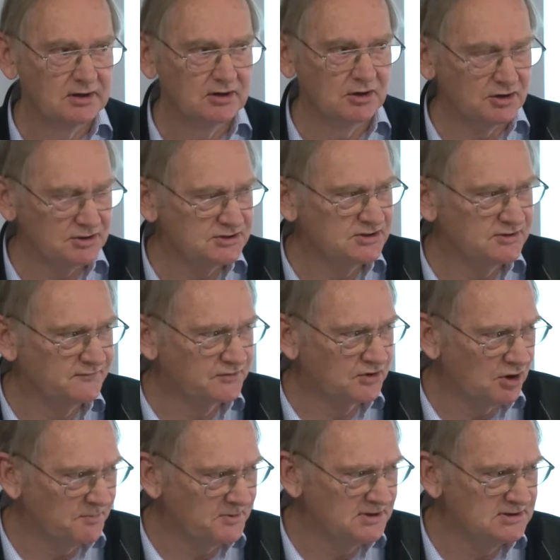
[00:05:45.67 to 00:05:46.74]
lots of
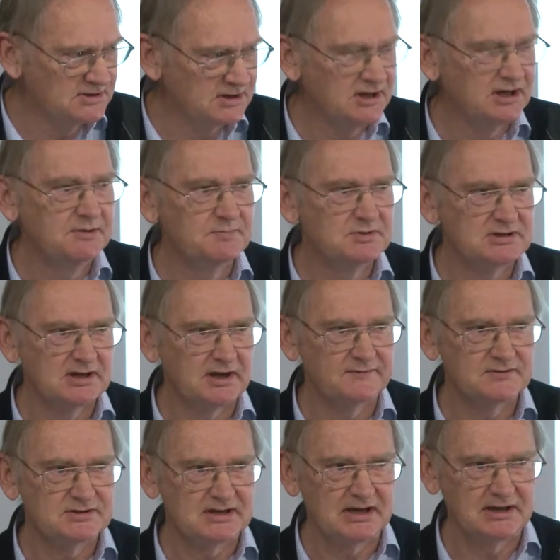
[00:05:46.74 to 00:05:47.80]
copies keep
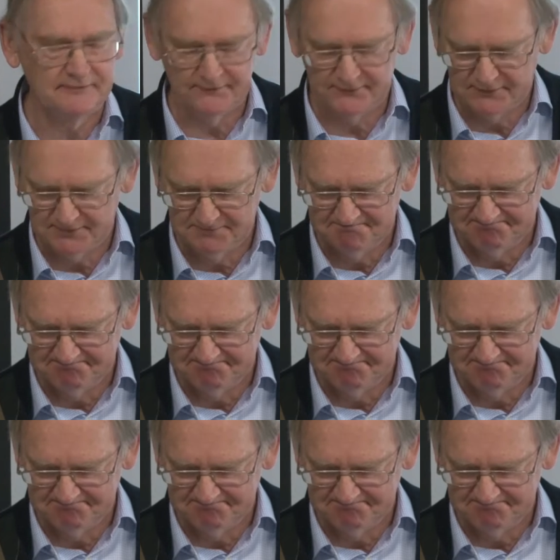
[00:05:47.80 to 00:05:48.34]
stuff safe.